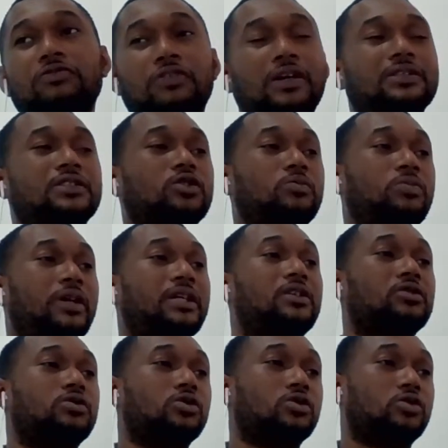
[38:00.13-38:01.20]
funds to bring
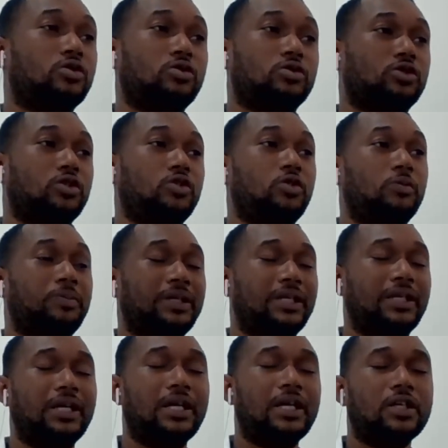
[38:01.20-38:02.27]
you to school, so
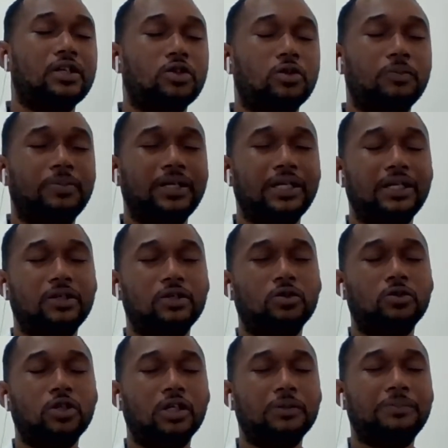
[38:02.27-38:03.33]
you'll
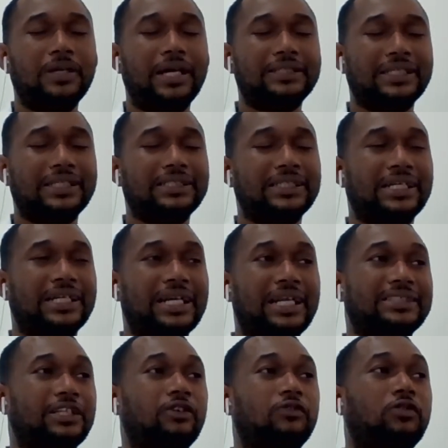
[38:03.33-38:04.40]
not be attending
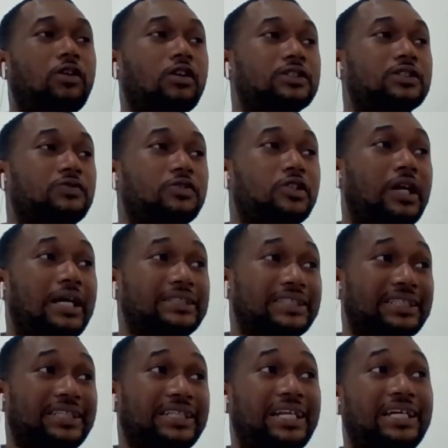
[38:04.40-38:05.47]
class. And of course, if you don't
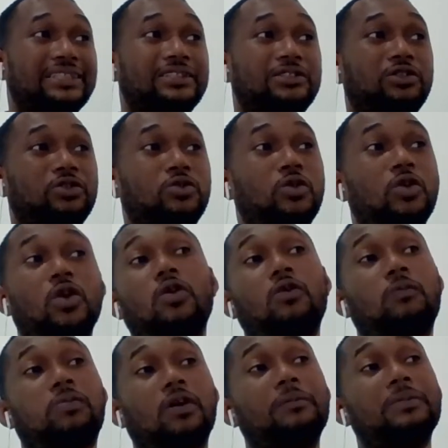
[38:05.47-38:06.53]
attend class, you
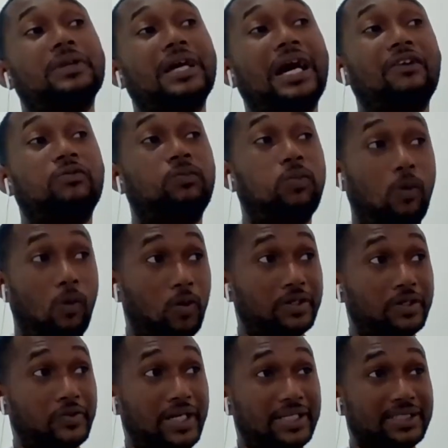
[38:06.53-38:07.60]
probably have poor
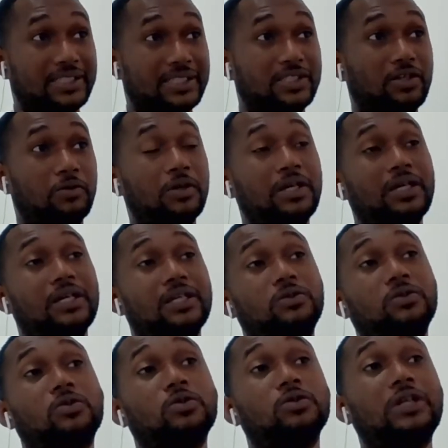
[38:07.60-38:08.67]
grades. So
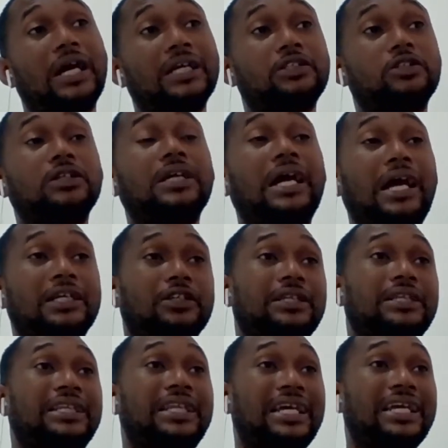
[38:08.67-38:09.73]
you could actually
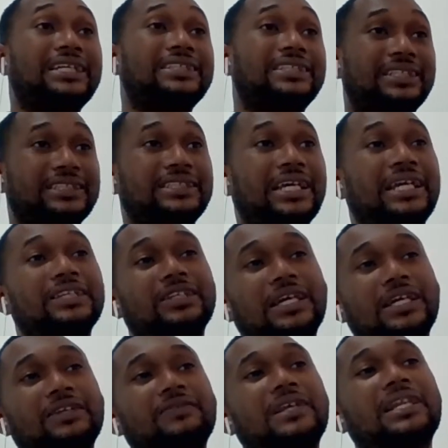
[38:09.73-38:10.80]
link this, and you
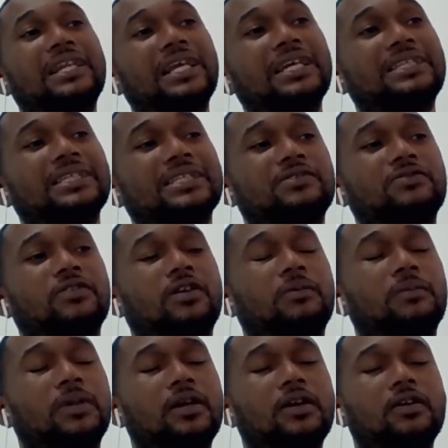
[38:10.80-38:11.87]
can even link this
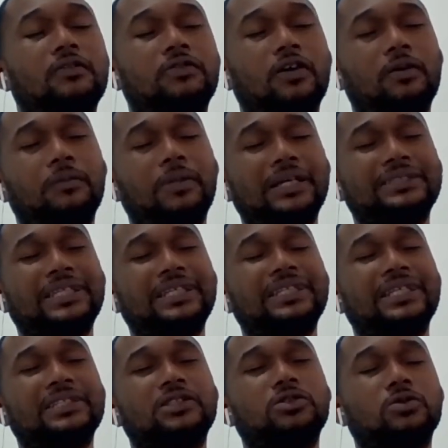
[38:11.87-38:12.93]
from
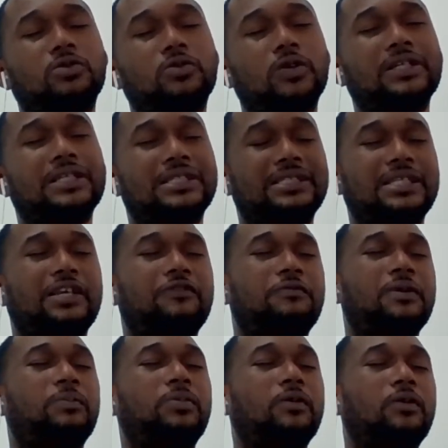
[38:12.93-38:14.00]
attendance to grade and see
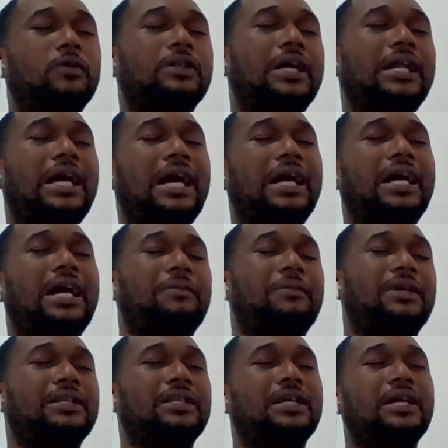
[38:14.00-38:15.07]
people that are
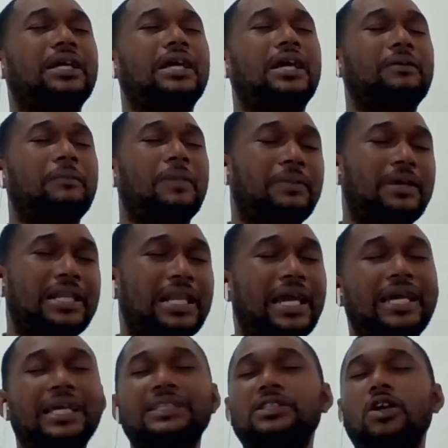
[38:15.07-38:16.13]
coming maybe
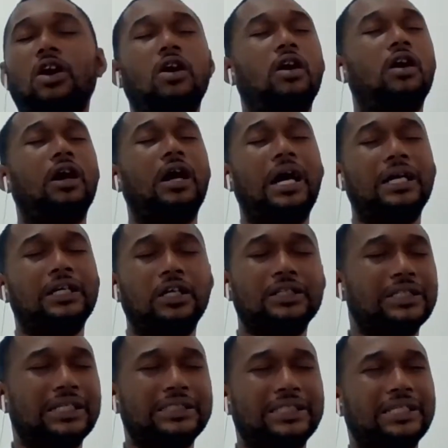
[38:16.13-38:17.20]
late or are
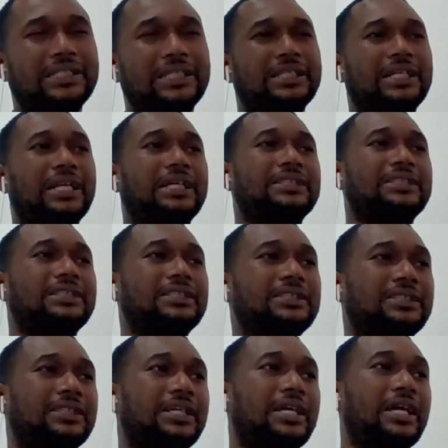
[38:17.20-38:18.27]
not attending
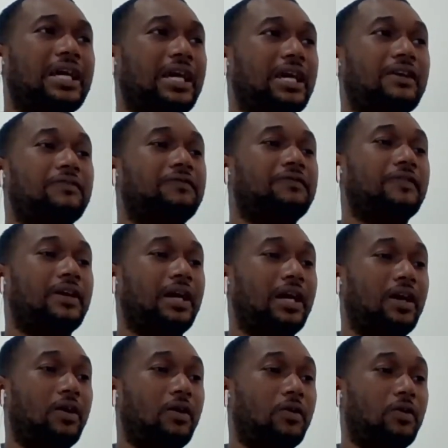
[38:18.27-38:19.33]
classes. If
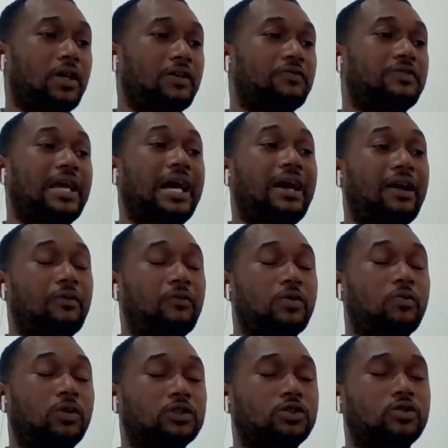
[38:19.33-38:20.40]
they are, we
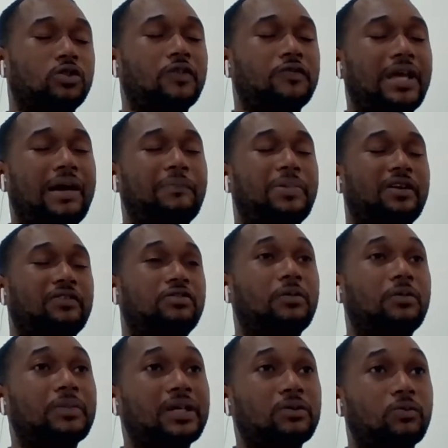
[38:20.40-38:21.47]
want to know if they are
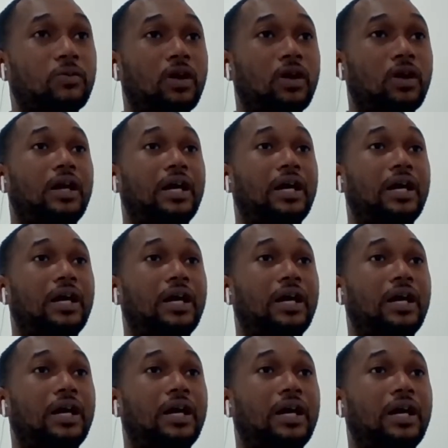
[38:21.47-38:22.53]
performing well and
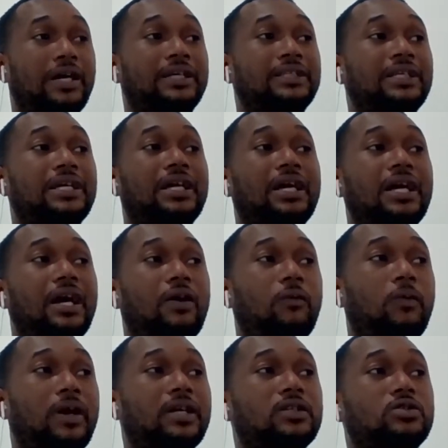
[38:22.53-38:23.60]
trying to find
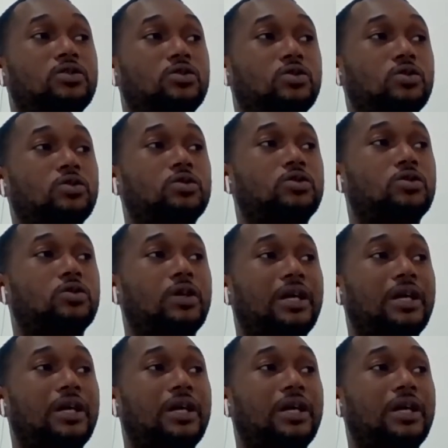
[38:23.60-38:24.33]
ways to